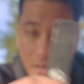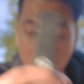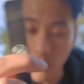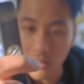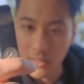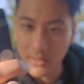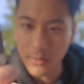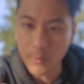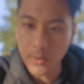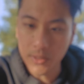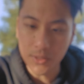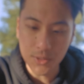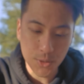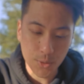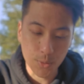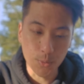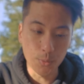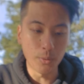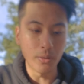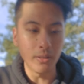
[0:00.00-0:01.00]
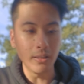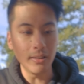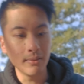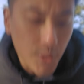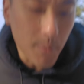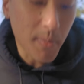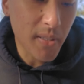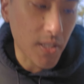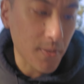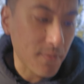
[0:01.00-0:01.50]
all-in-one tool.
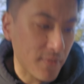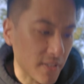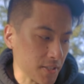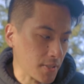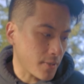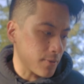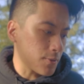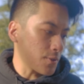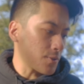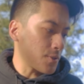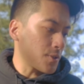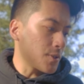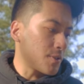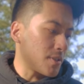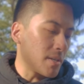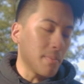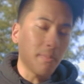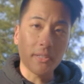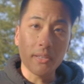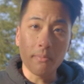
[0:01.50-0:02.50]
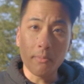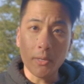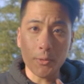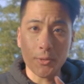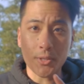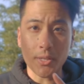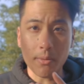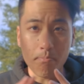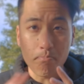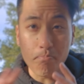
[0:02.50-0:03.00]
So because fixed gears are so simple, the
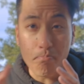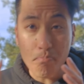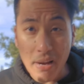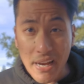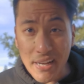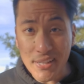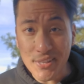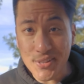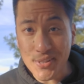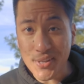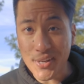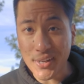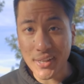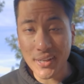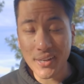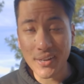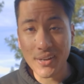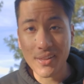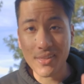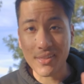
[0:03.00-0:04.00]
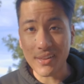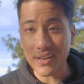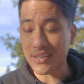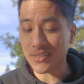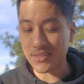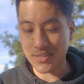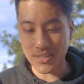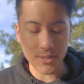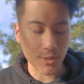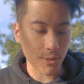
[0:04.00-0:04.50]
most basic
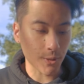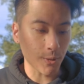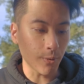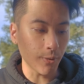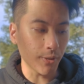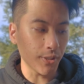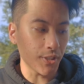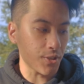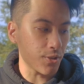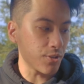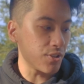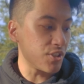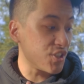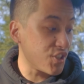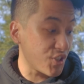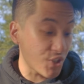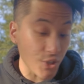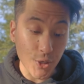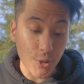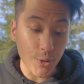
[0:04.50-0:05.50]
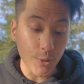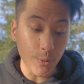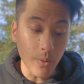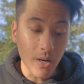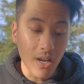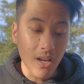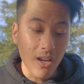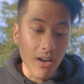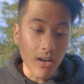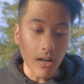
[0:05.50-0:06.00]
things that you're going to
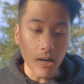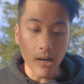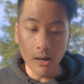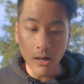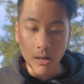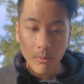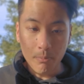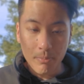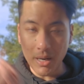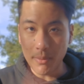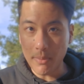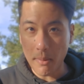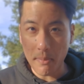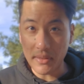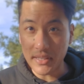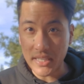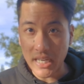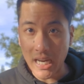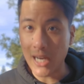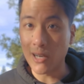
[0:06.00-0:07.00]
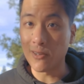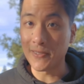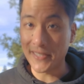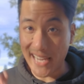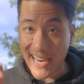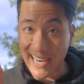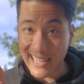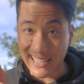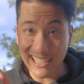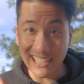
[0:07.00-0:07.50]
do are pump up the tires
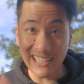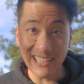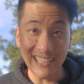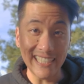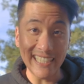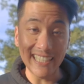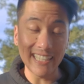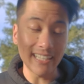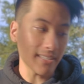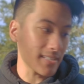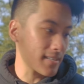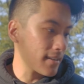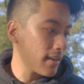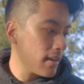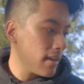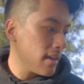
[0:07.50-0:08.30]
and clean it.